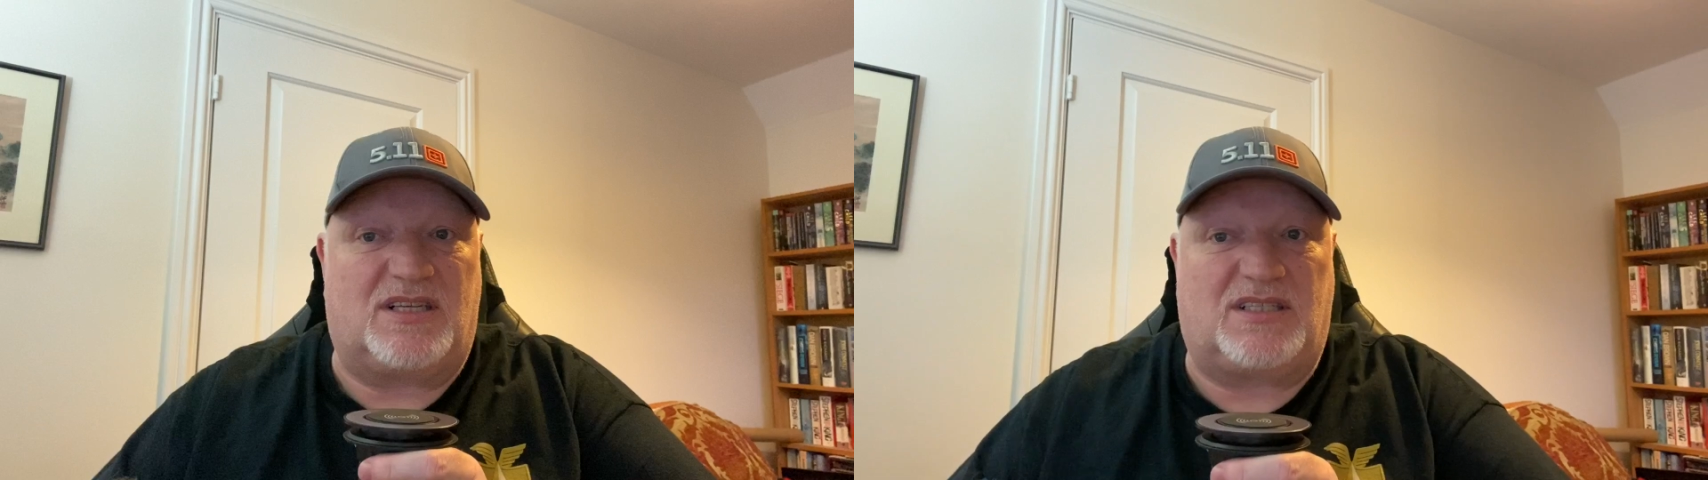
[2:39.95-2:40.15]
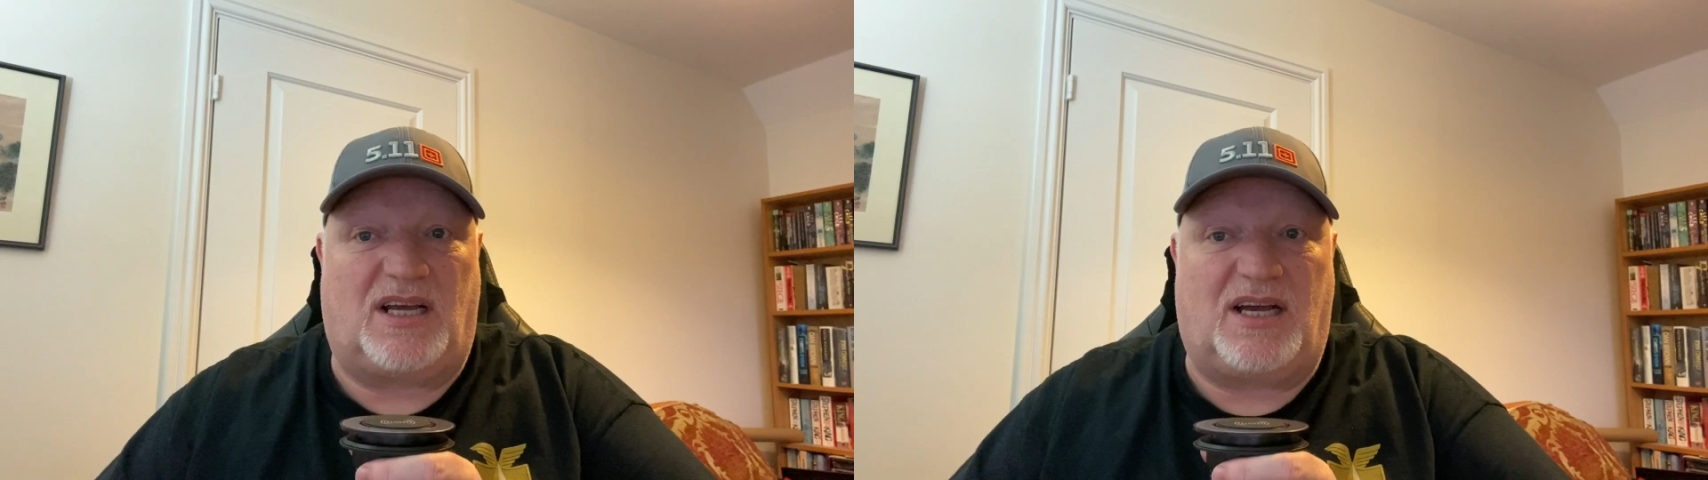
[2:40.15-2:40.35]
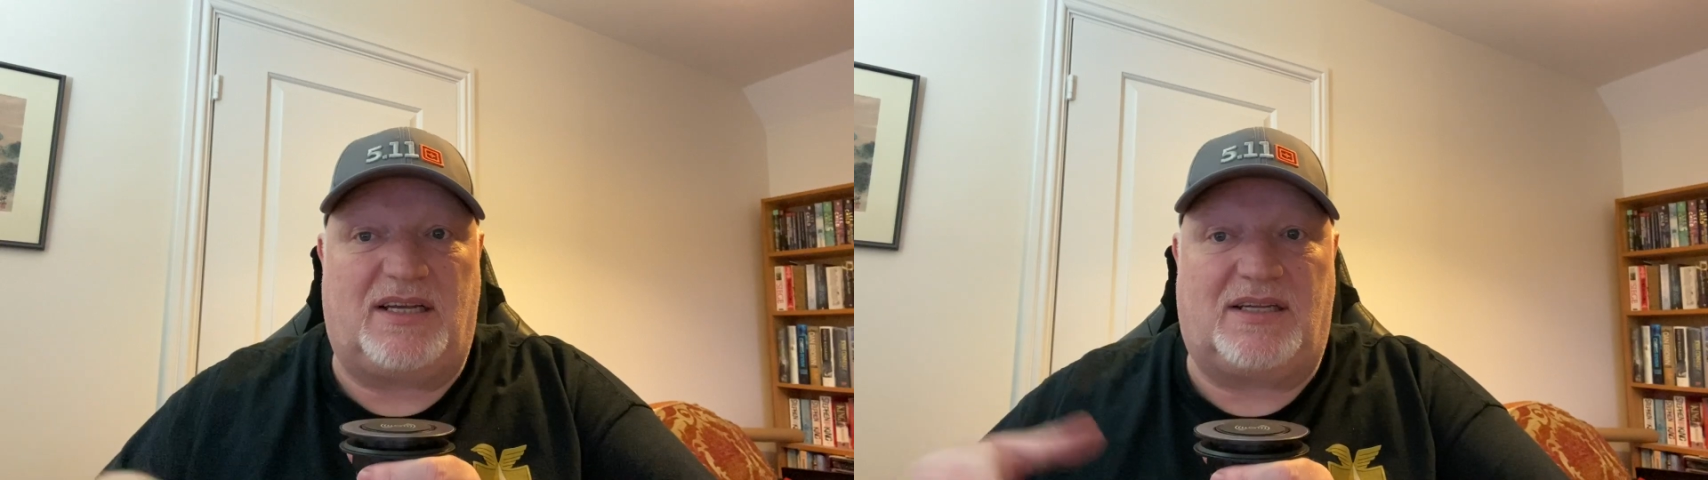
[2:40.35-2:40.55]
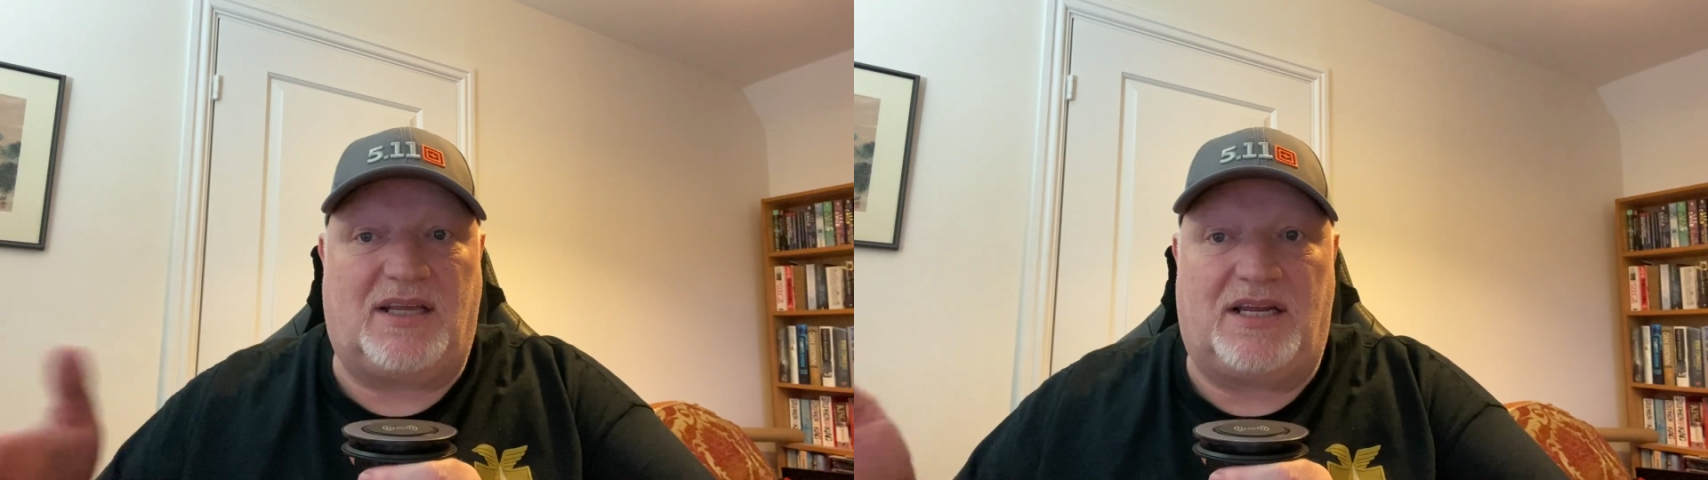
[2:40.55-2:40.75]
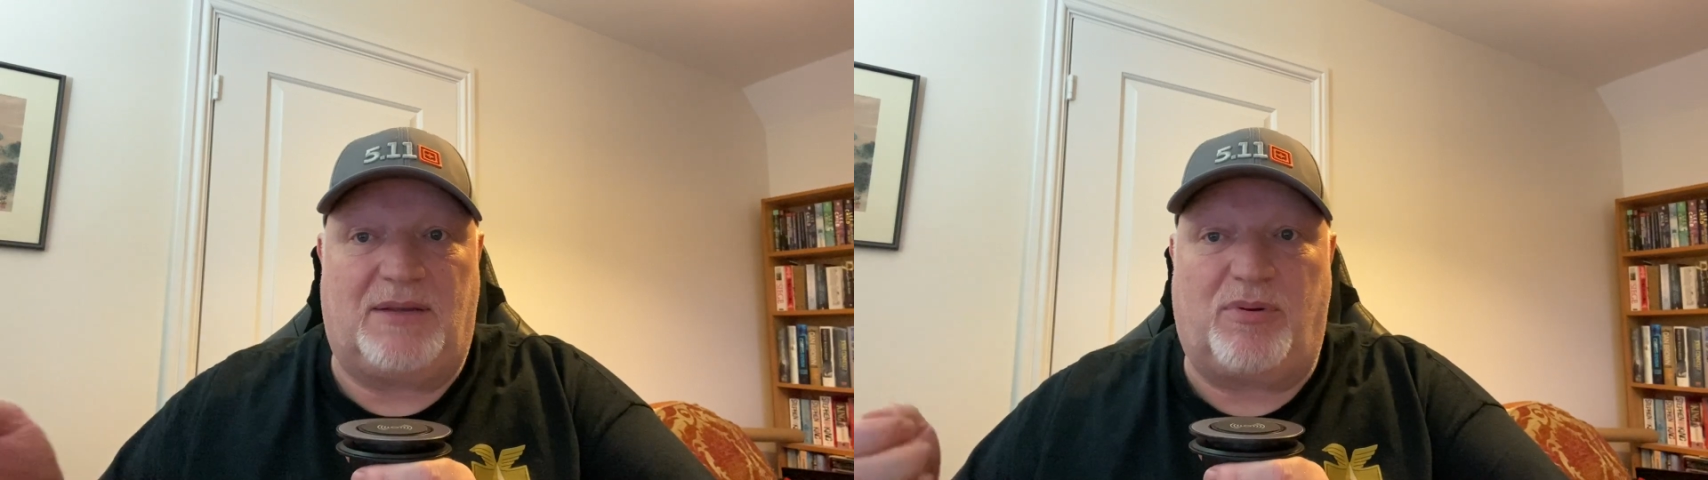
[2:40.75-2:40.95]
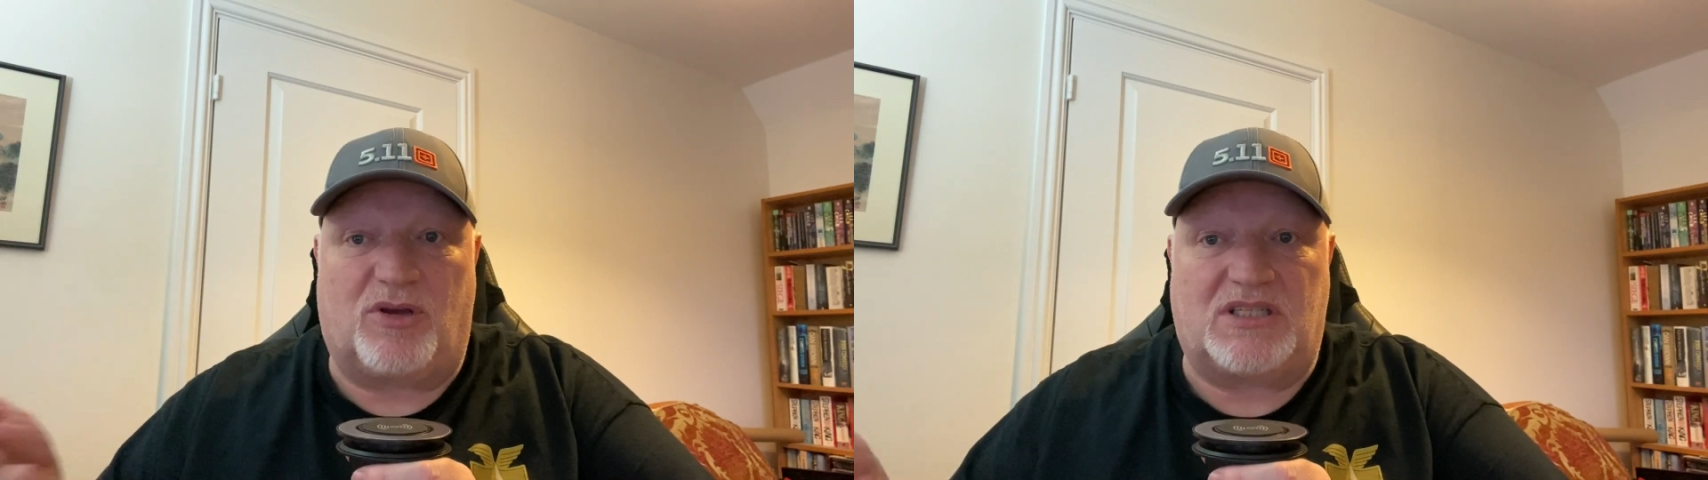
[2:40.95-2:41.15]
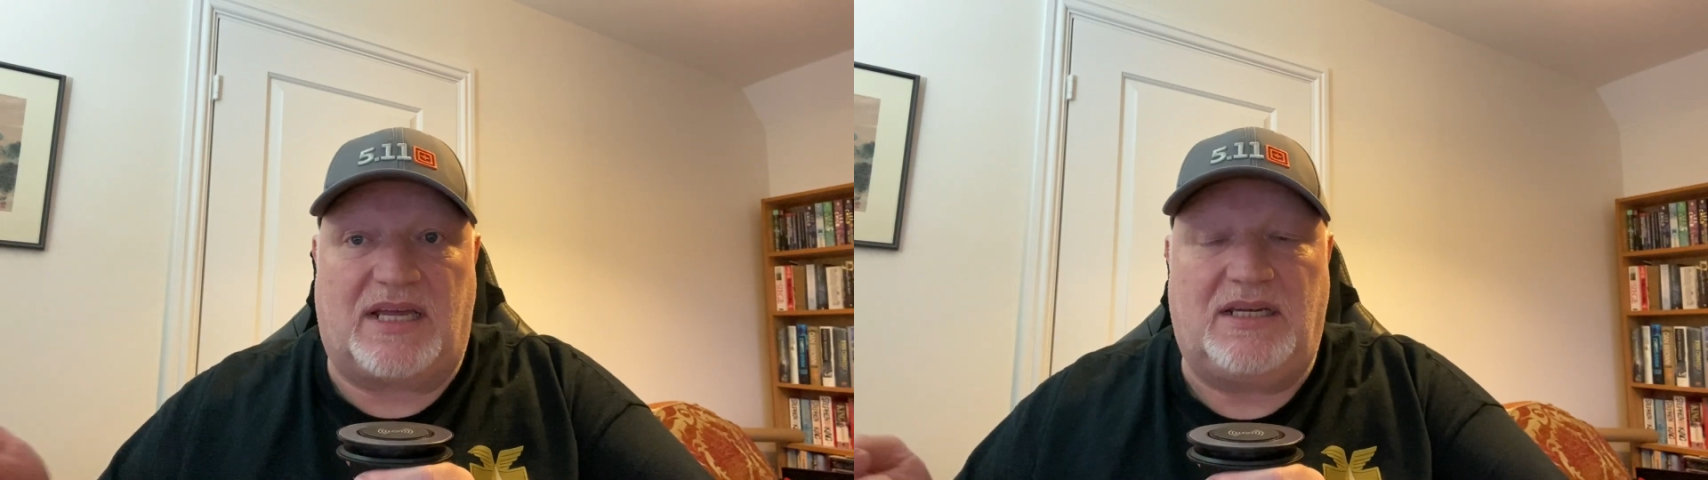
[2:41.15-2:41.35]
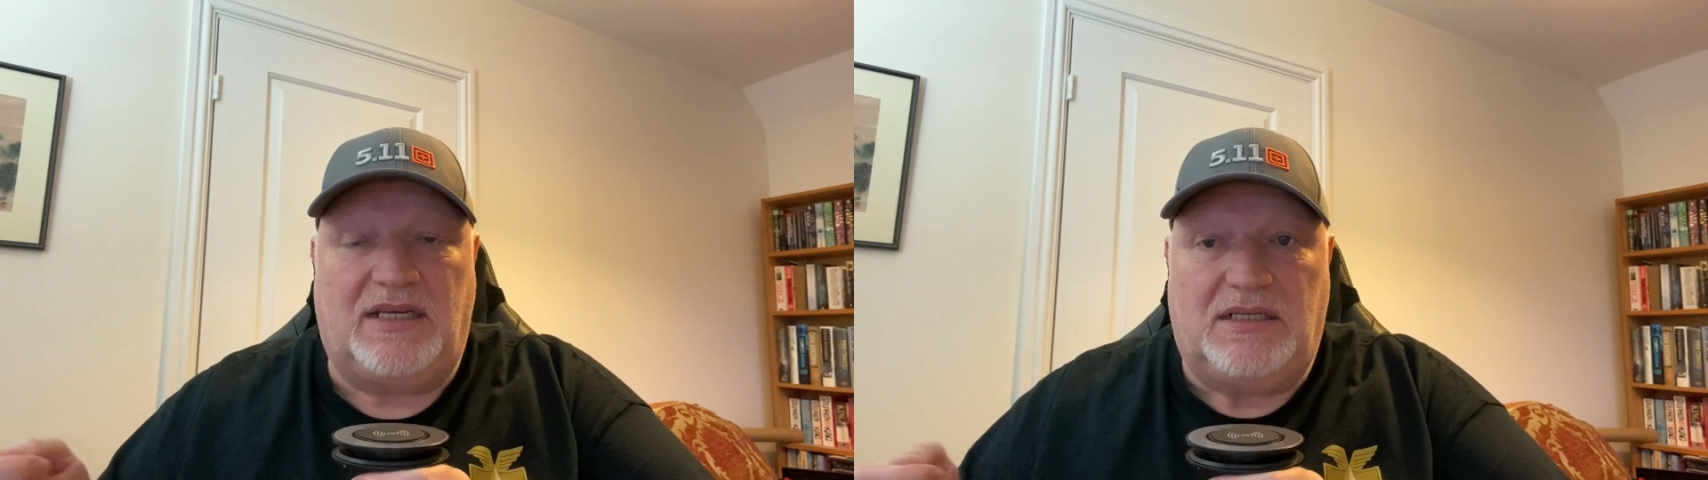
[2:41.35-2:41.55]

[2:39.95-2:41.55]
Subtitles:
side and it plugs in.